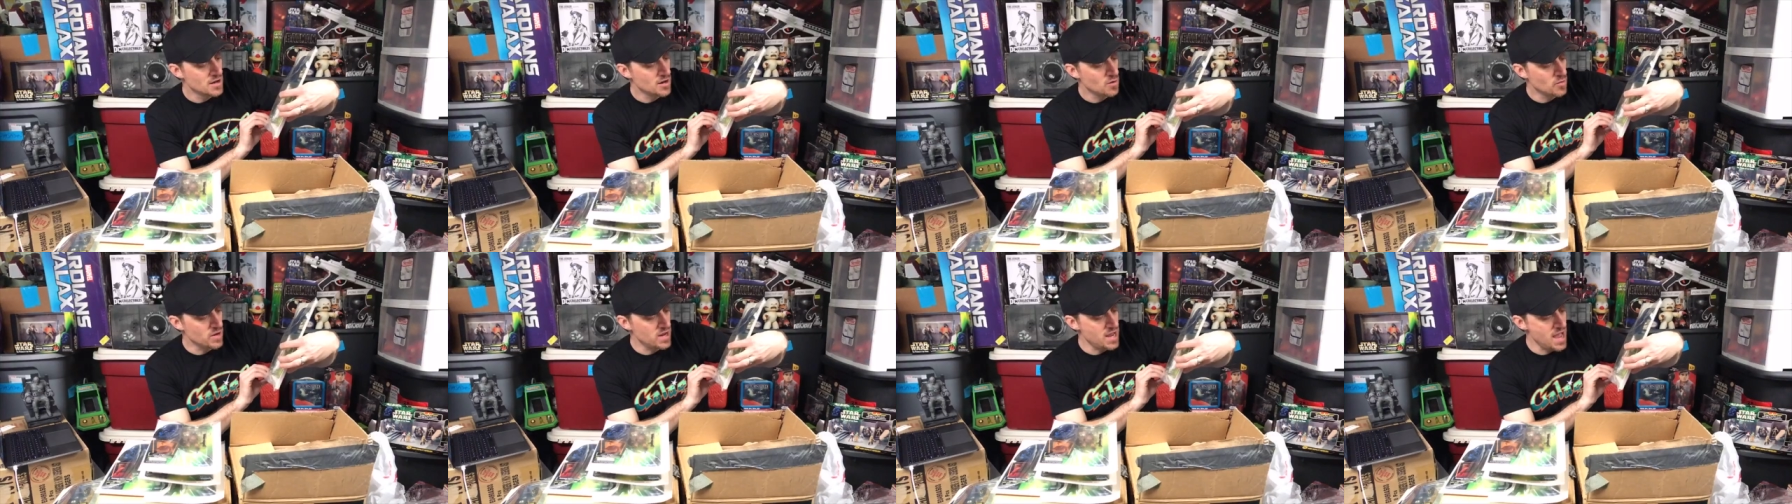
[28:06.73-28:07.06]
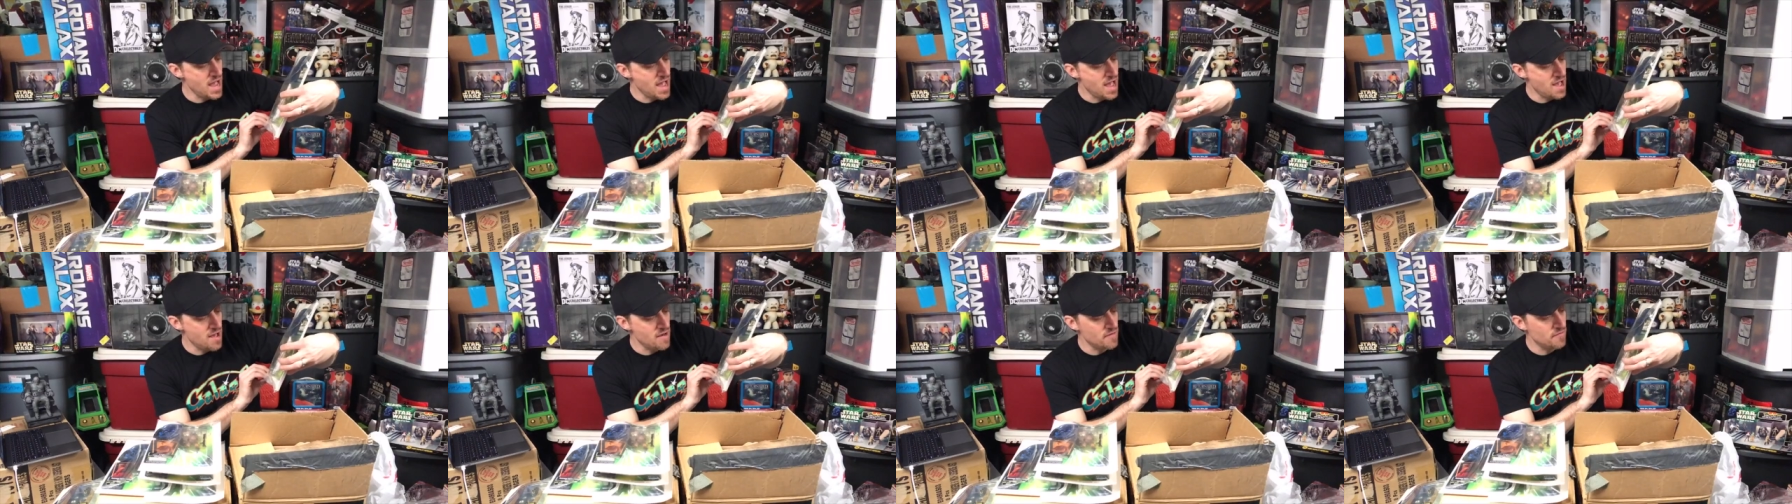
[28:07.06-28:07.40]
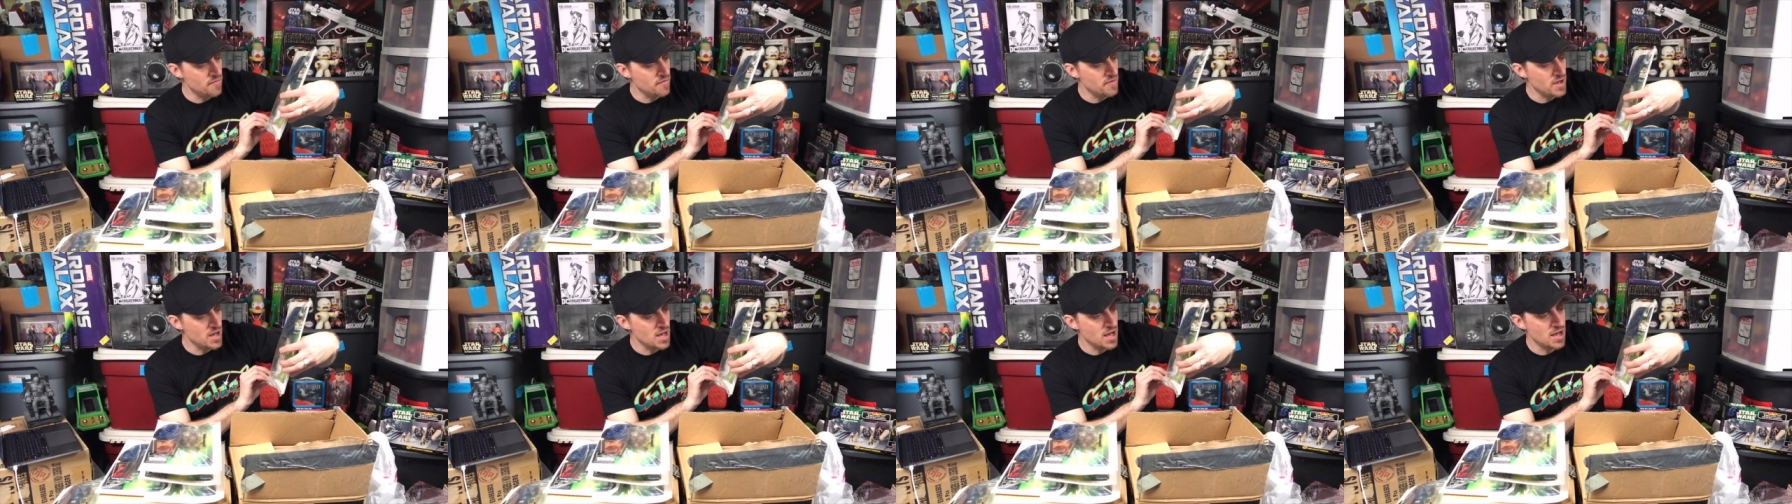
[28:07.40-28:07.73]
We have
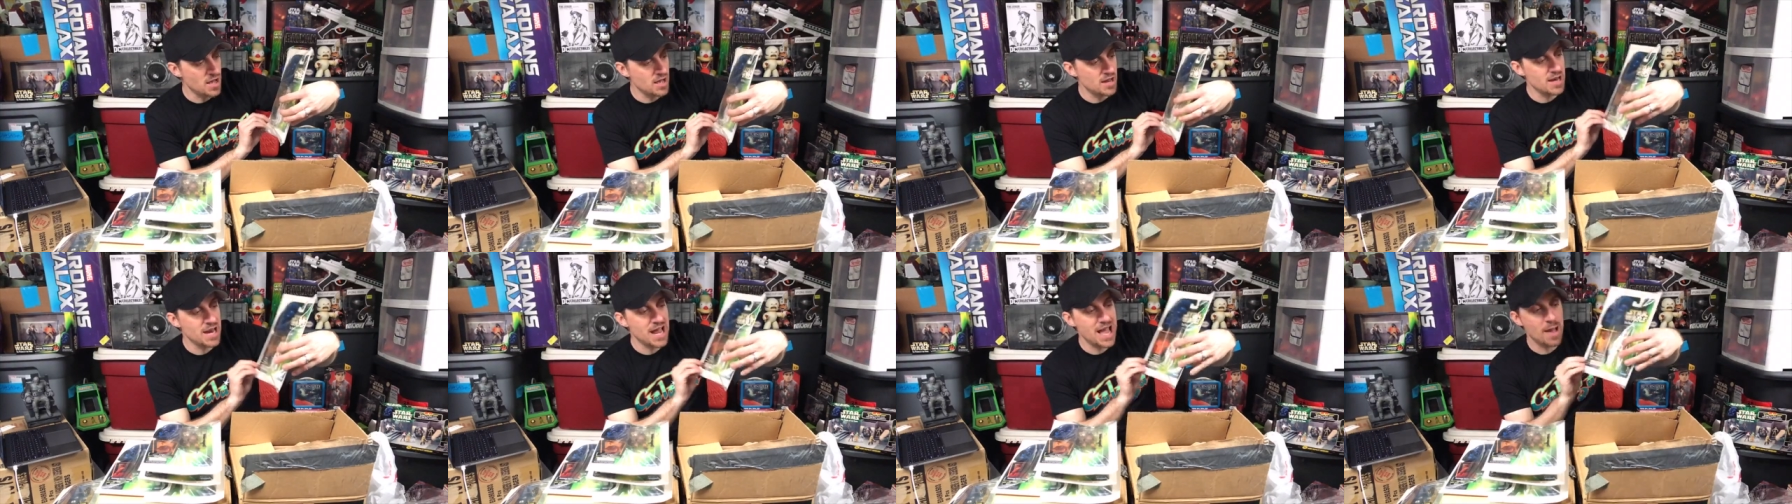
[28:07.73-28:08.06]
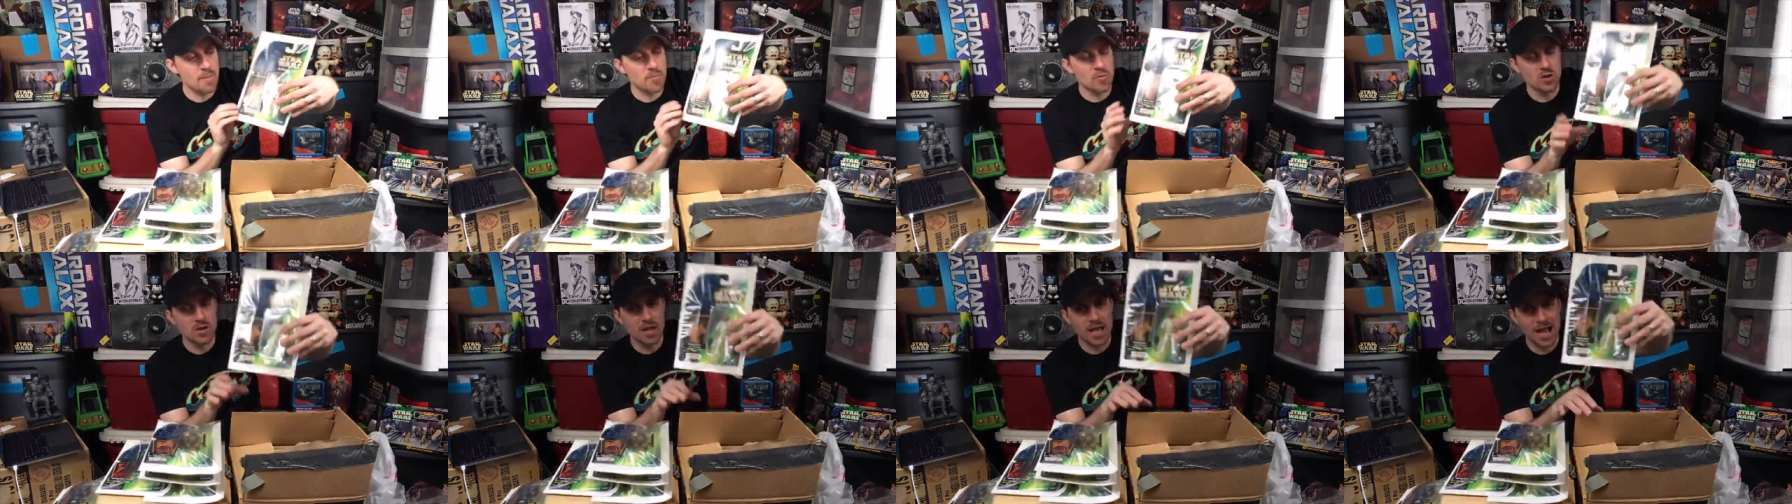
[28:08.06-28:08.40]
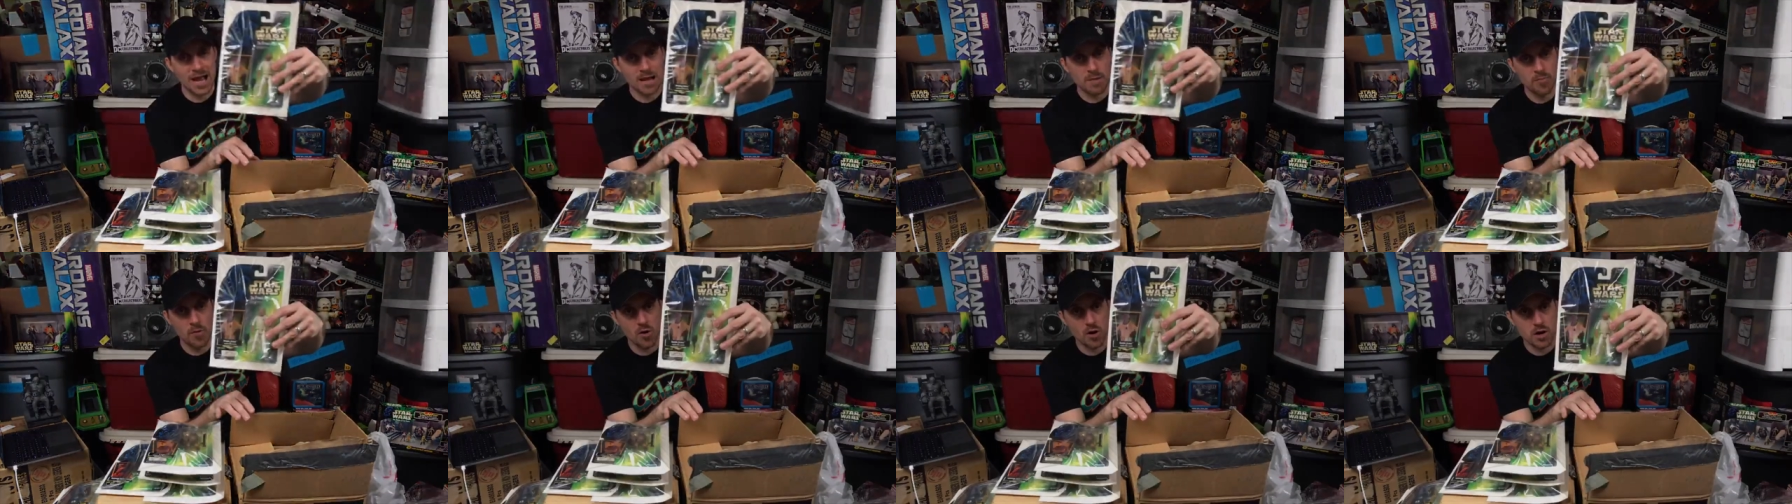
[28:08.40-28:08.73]
an Admiral
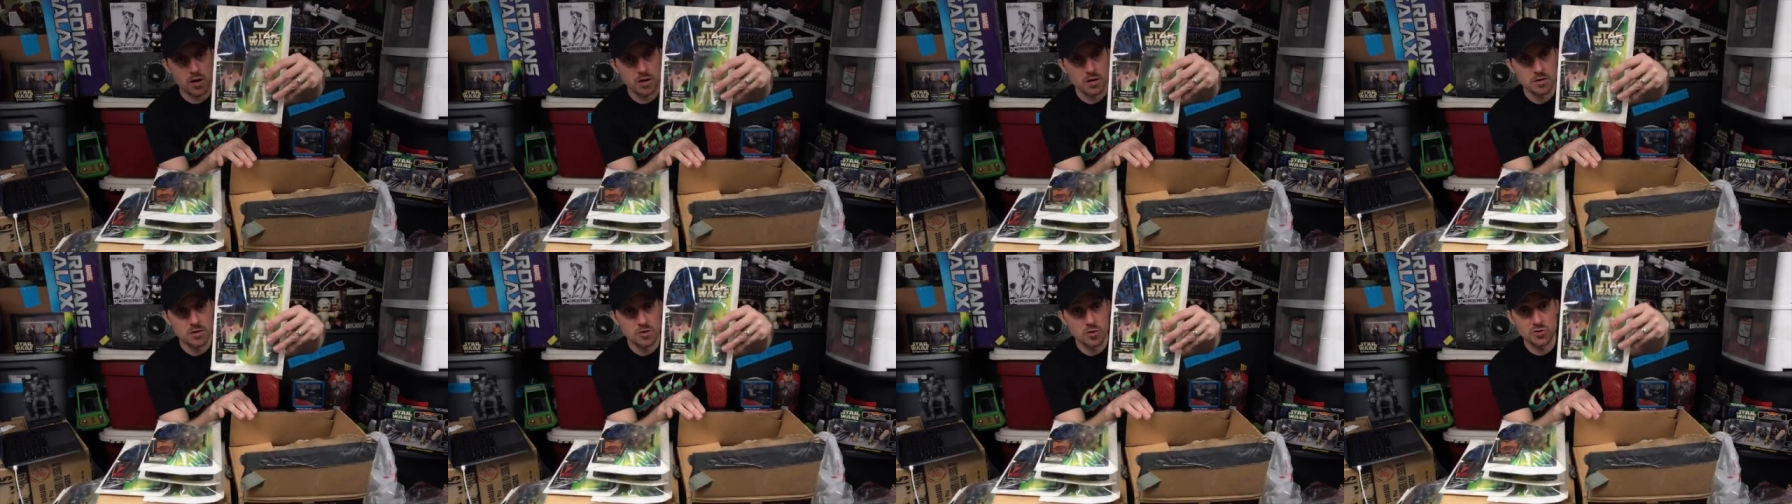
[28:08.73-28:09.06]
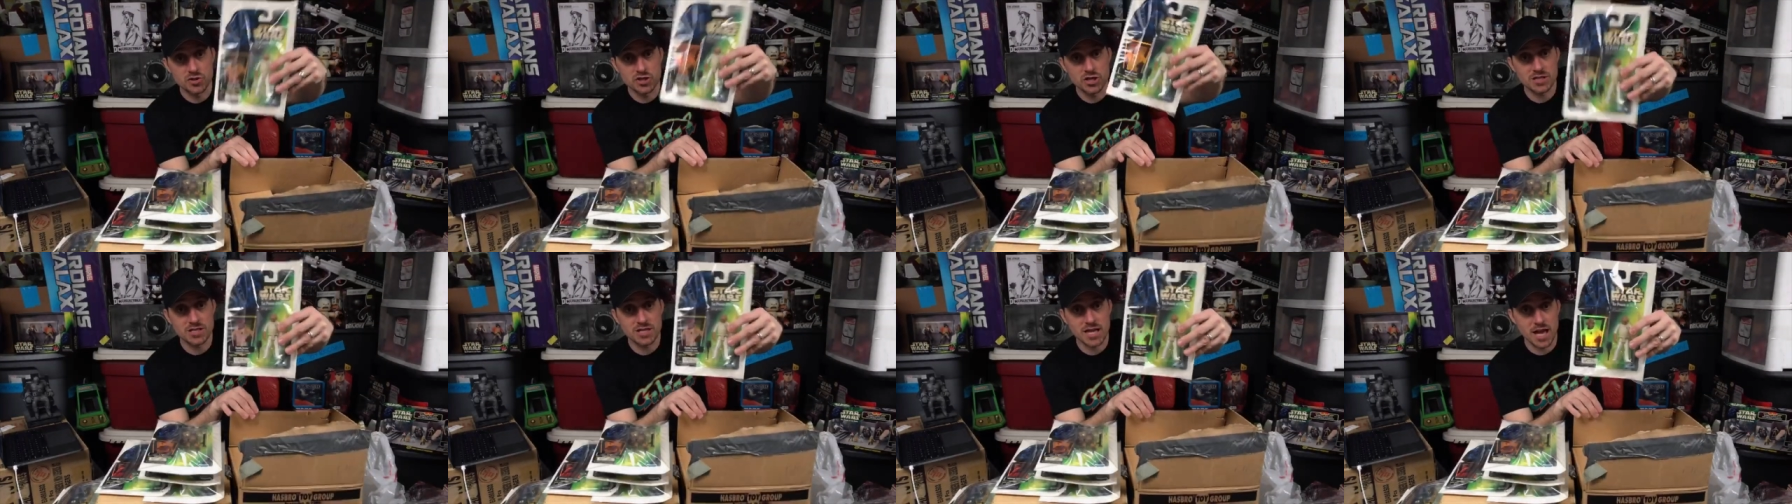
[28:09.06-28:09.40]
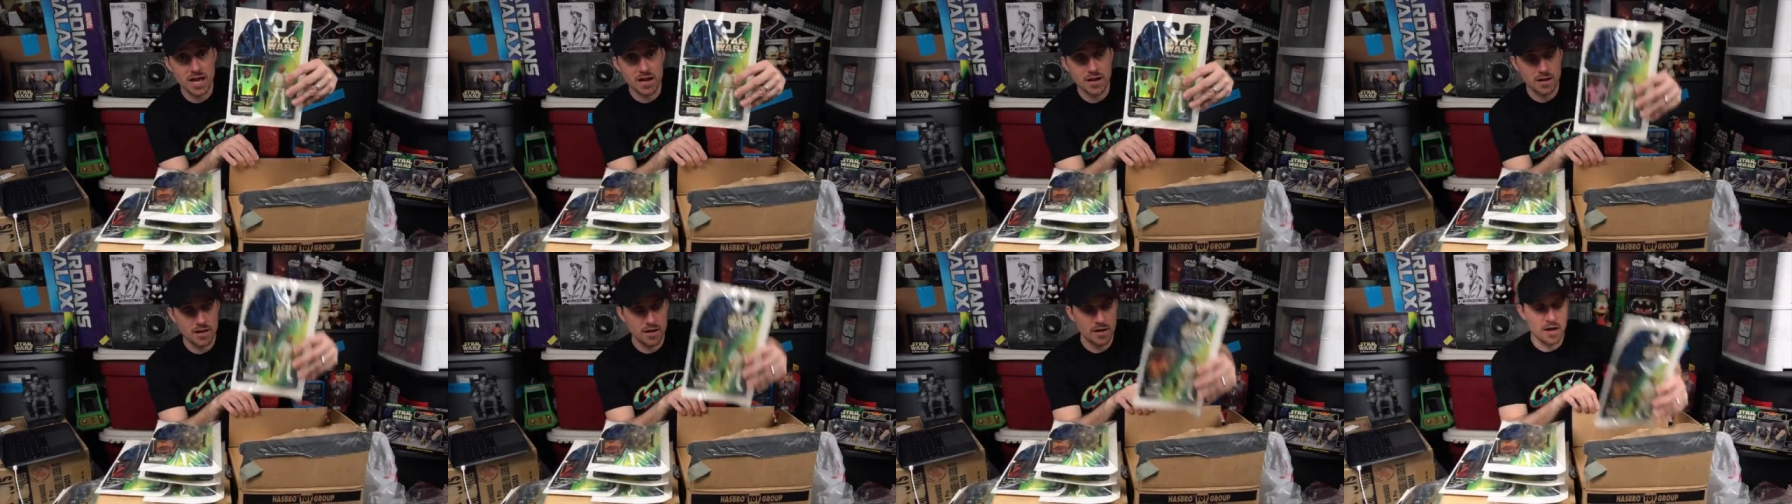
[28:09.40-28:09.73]
Akbar, who just
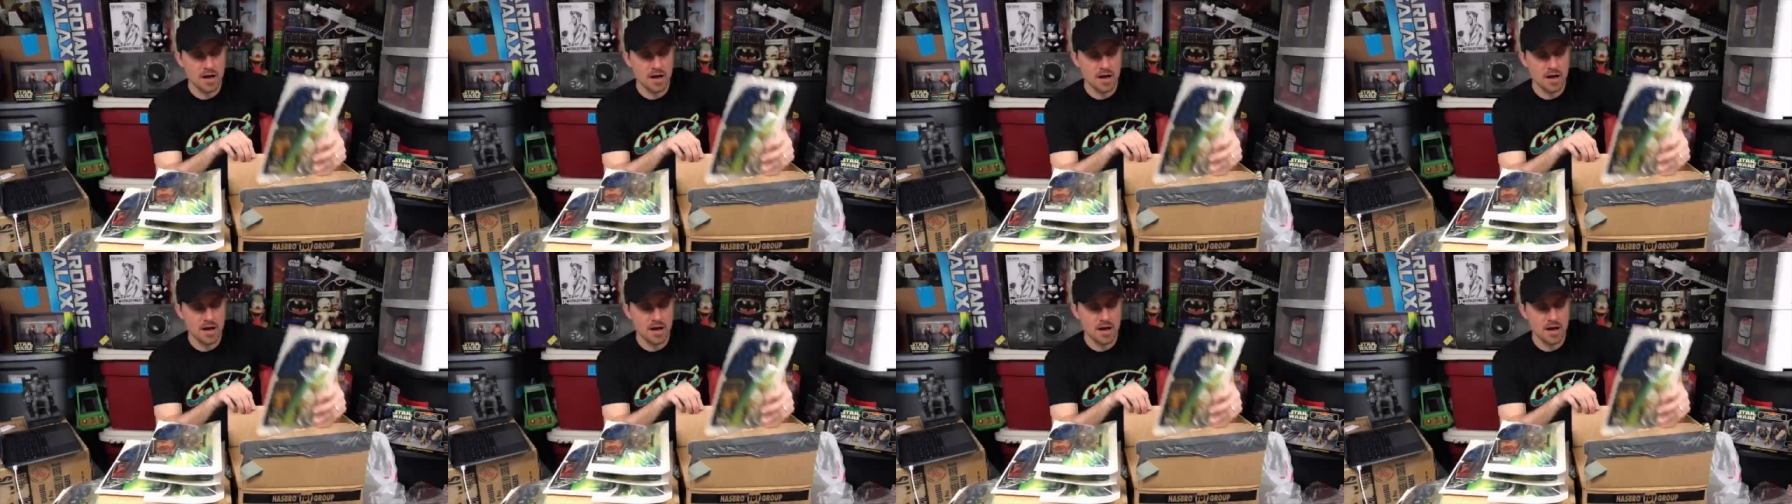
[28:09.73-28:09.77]
got...